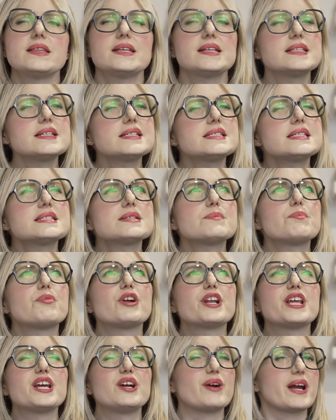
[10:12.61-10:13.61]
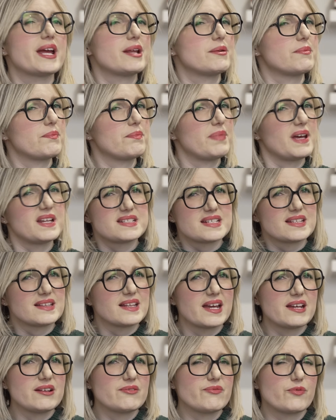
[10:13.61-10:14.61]
think this is a pretty great pendant
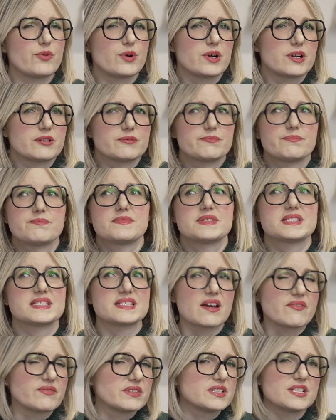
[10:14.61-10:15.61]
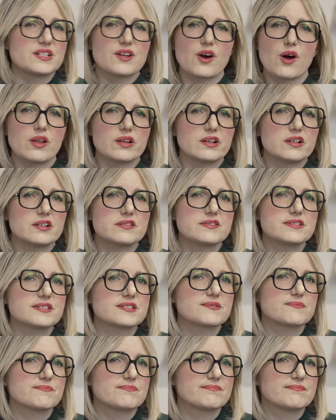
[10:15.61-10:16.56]
light for $70.